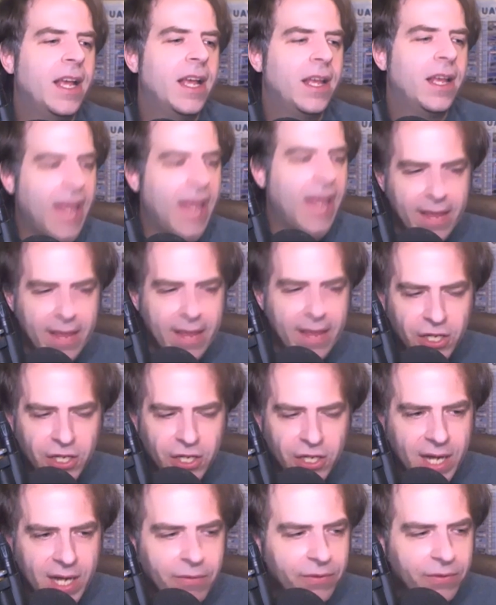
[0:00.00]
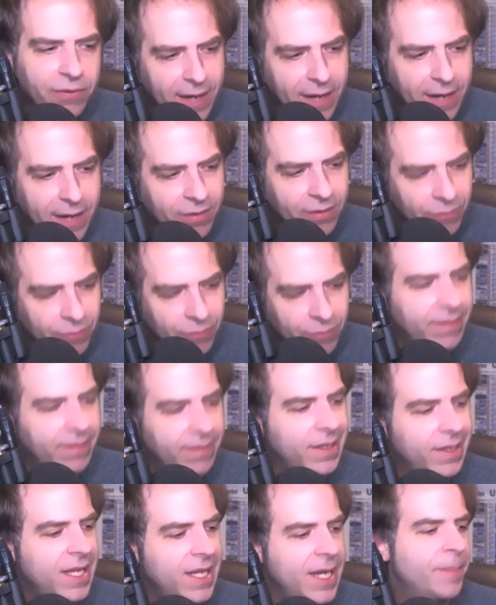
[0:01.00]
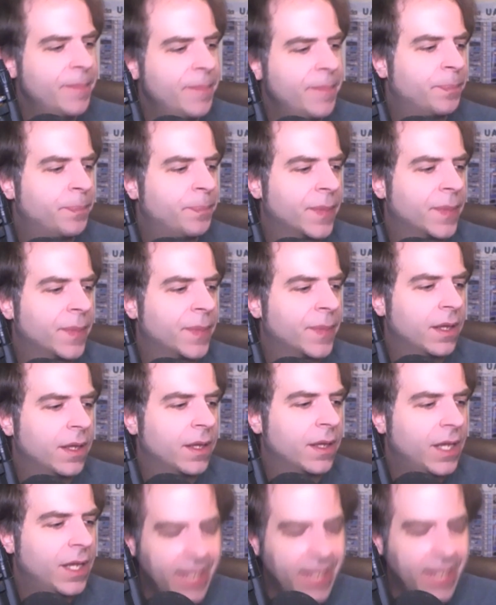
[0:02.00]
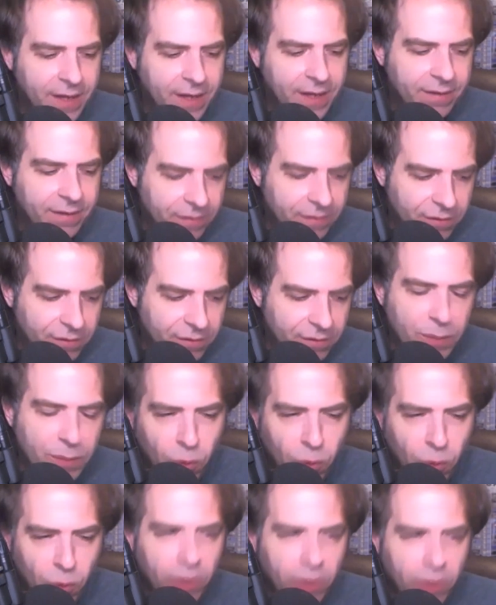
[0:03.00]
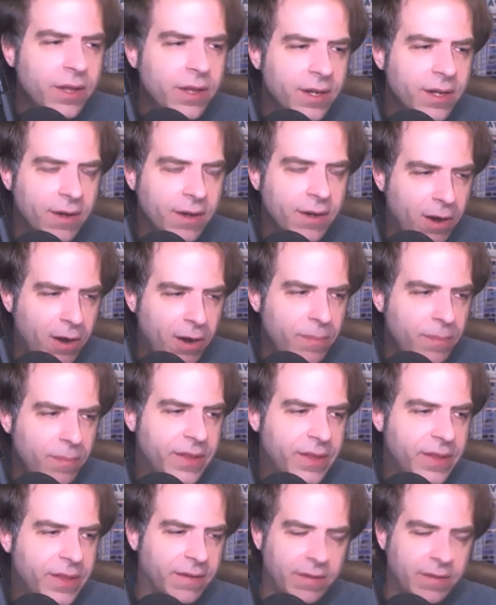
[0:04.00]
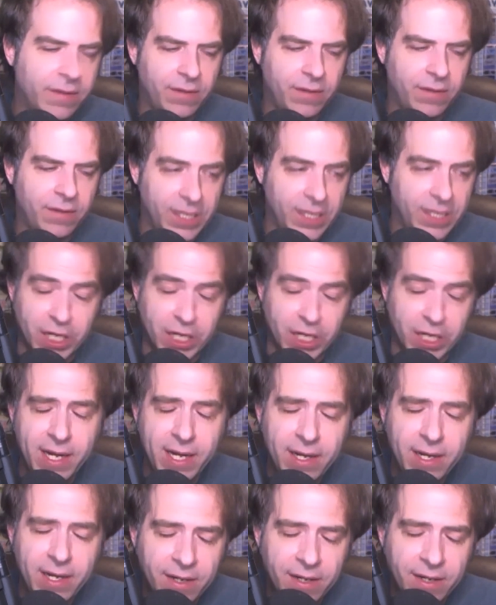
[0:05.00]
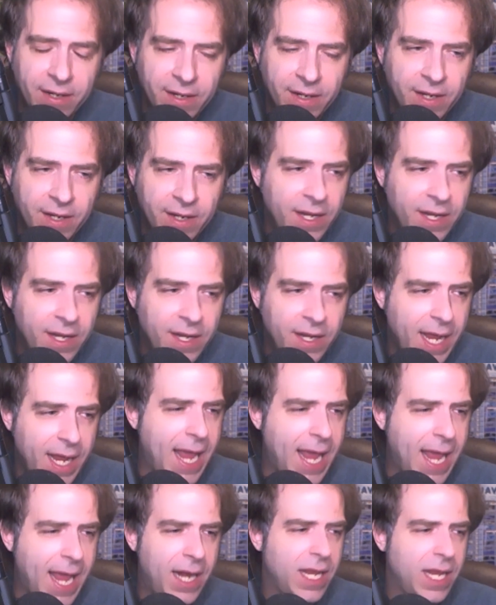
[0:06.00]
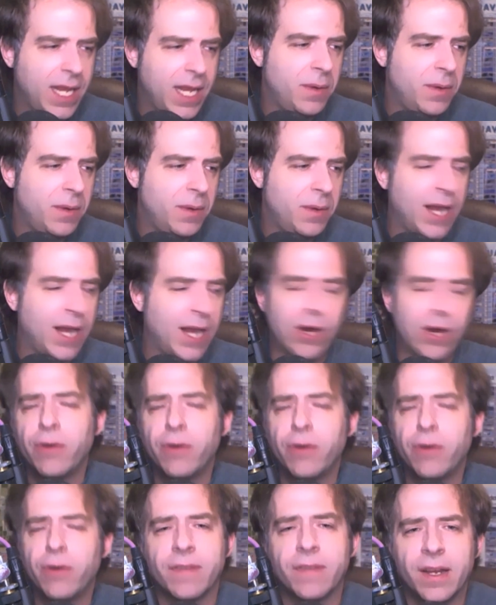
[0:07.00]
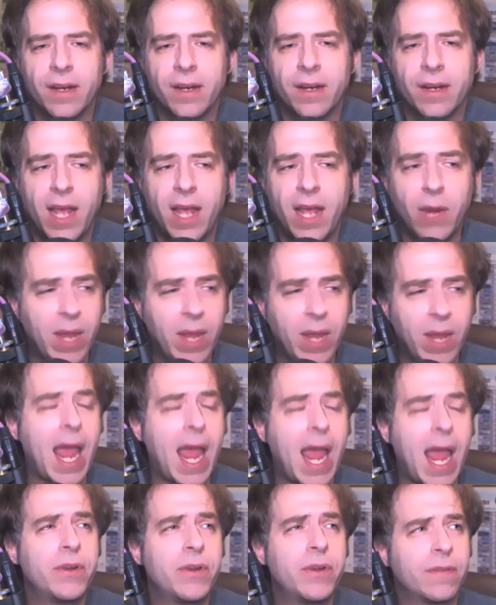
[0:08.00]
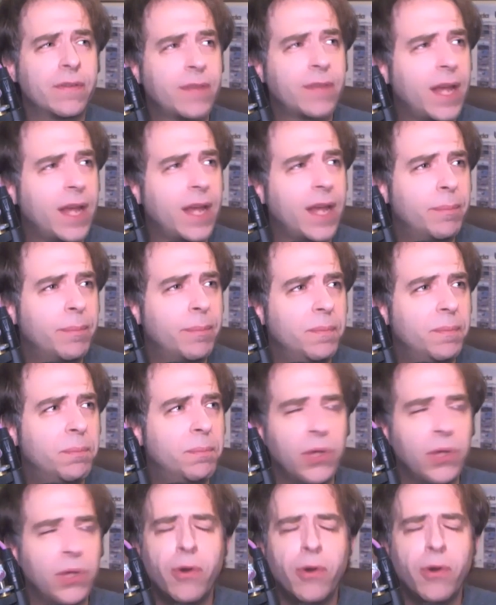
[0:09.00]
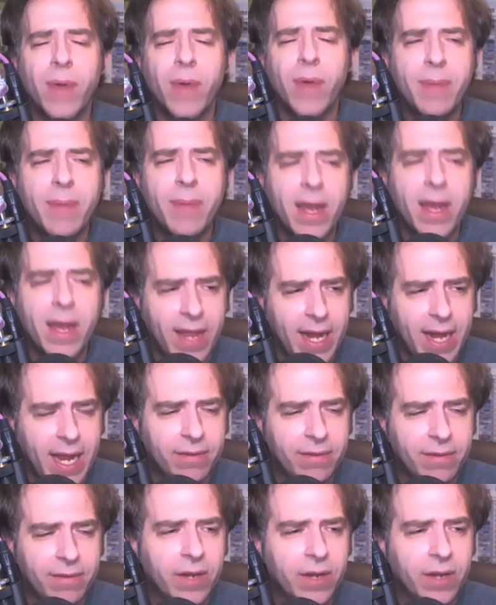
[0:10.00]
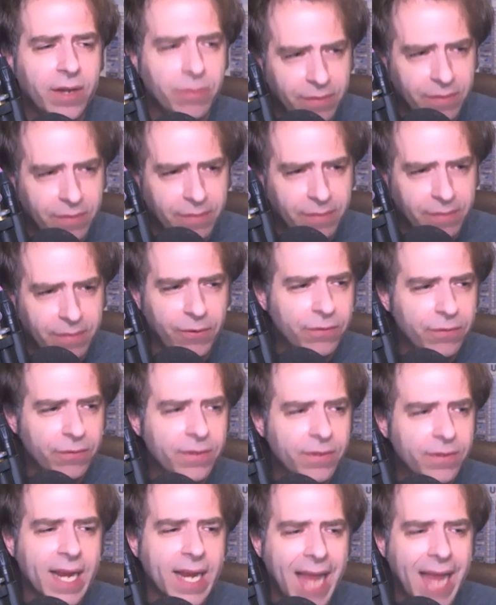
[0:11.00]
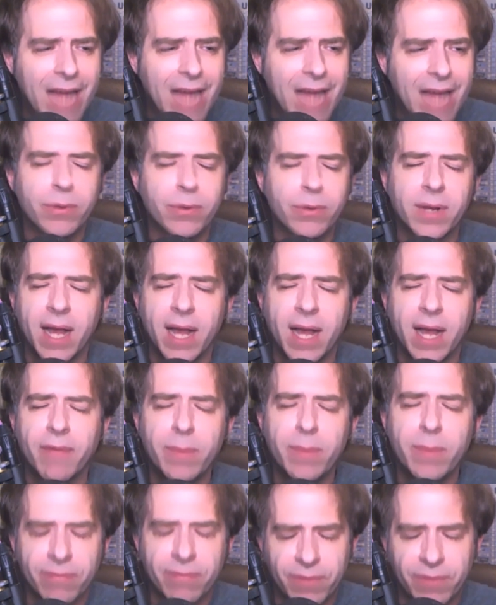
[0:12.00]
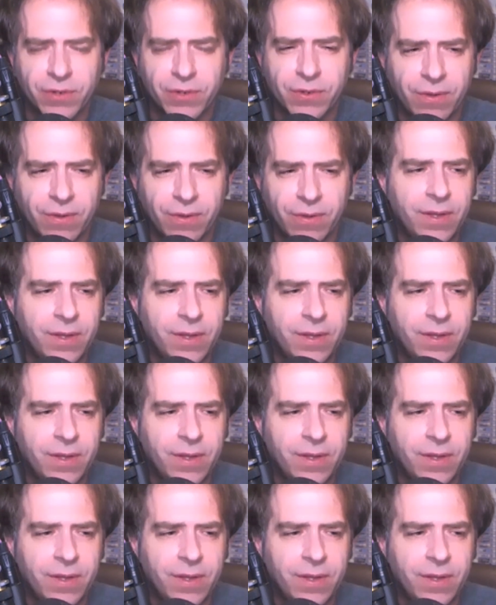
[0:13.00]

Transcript: Anthony Schaefer's answer was basically, he thinks it's doing more good than harm. He thinks it's legit, and he encourages it. And I was just like blown away by that answer, because it was the first like actual government official